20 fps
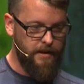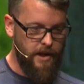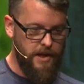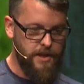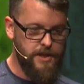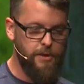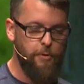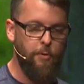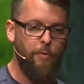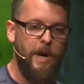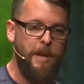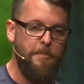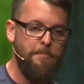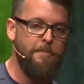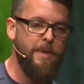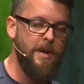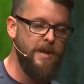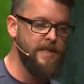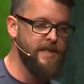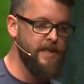there's one
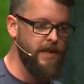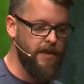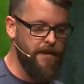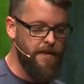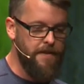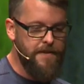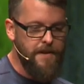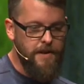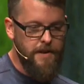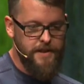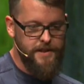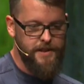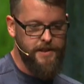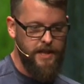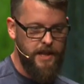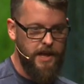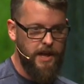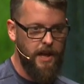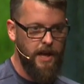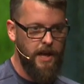person
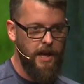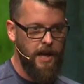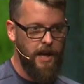thirsty,